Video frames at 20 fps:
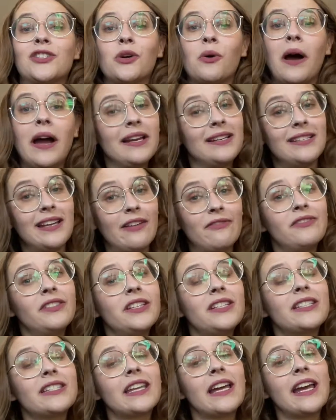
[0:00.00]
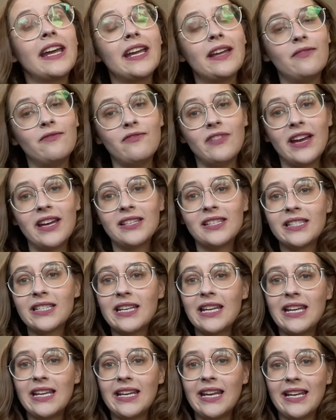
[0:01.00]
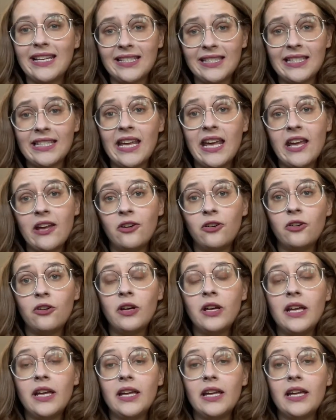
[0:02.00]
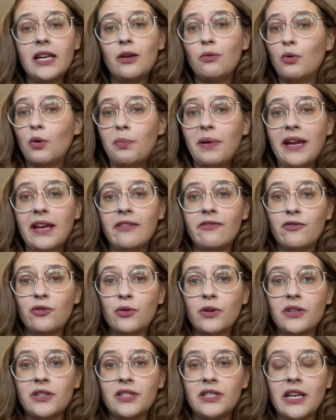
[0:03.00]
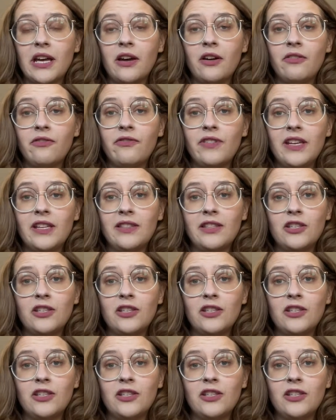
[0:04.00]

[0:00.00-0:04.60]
I definitely say invest in a scale. It will pay for itself in the